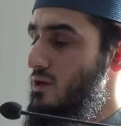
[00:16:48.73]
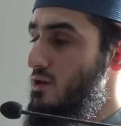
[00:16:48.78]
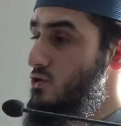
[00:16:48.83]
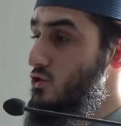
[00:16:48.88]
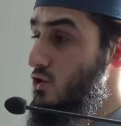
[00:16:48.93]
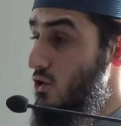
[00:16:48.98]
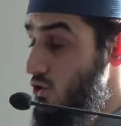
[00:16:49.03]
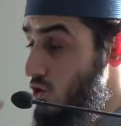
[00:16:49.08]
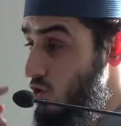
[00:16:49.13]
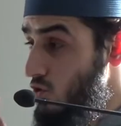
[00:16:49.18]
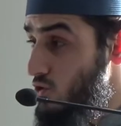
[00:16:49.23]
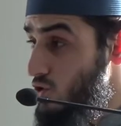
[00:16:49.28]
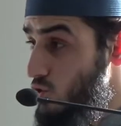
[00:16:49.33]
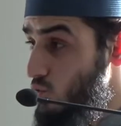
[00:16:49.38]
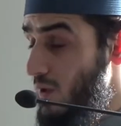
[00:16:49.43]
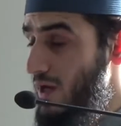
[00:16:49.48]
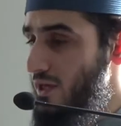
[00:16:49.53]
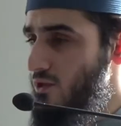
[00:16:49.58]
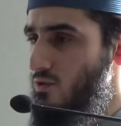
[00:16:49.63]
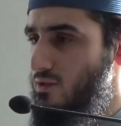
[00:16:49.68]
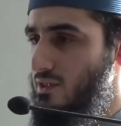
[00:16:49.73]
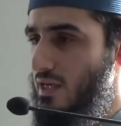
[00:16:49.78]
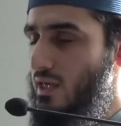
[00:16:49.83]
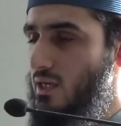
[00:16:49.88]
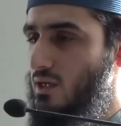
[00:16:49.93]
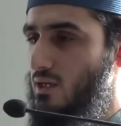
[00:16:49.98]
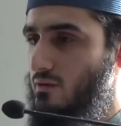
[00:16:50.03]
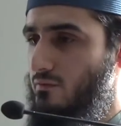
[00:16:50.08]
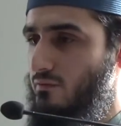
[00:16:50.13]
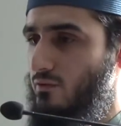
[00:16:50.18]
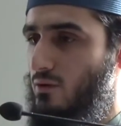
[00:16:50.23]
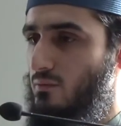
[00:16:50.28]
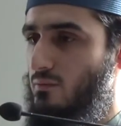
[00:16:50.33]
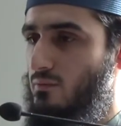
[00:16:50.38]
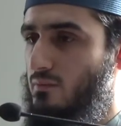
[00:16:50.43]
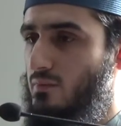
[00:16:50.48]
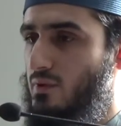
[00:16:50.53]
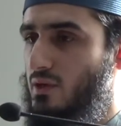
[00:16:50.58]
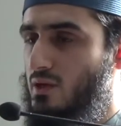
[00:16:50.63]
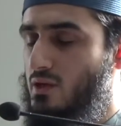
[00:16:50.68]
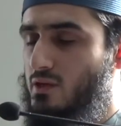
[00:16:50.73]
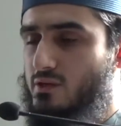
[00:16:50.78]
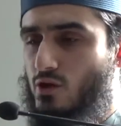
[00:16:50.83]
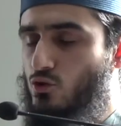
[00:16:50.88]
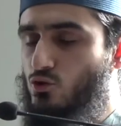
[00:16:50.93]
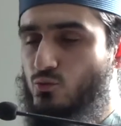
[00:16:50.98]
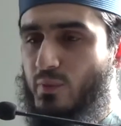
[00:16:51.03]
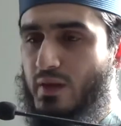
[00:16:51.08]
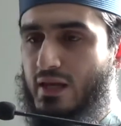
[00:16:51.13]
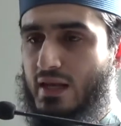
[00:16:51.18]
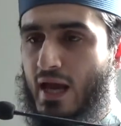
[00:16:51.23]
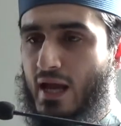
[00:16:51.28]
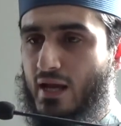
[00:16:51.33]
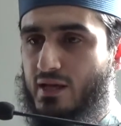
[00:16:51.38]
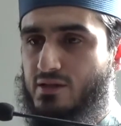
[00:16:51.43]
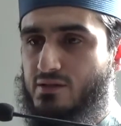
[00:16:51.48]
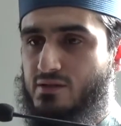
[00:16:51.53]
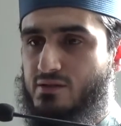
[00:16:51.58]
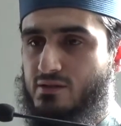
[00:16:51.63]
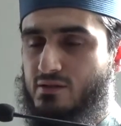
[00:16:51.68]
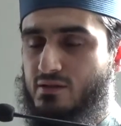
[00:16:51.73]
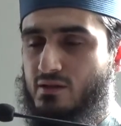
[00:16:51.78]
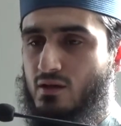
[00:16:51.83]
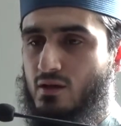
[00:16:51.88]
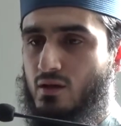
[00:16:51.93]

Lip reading: so look to where you take it from. Don't be lax.